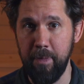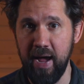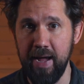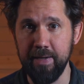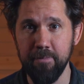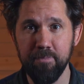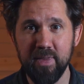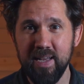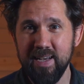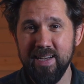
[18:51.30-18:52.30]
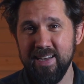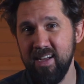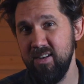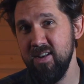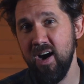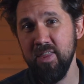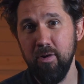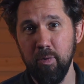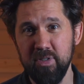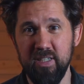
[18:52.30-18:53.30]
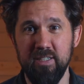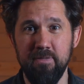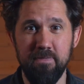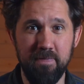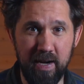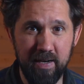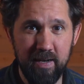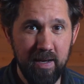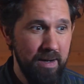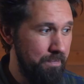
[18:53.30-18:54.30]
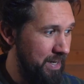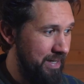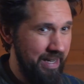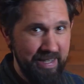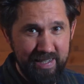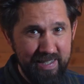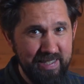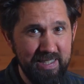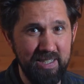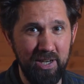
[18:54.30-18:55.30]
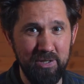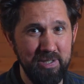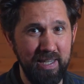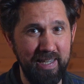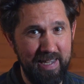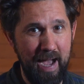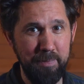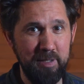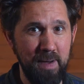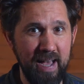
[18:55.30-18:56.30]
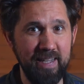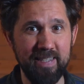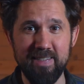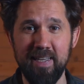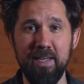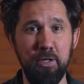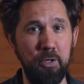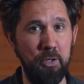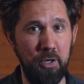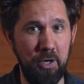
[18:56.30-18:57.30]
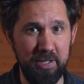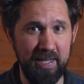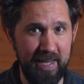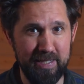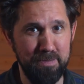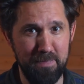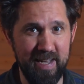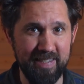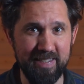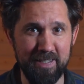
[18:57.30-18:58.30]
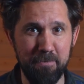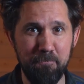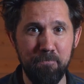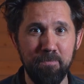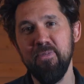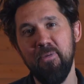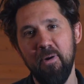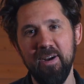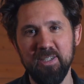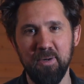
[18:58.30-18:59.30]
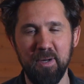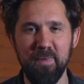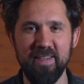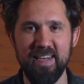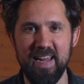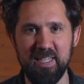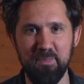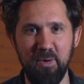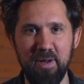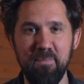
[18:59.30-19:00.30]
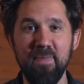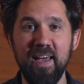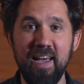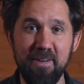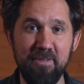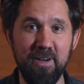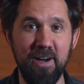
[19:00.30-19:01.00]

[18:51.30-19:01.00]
bag. Now, neither option is fun, but at least just closing a garbage bag is a lot less messy. Before I talk about the next point, if you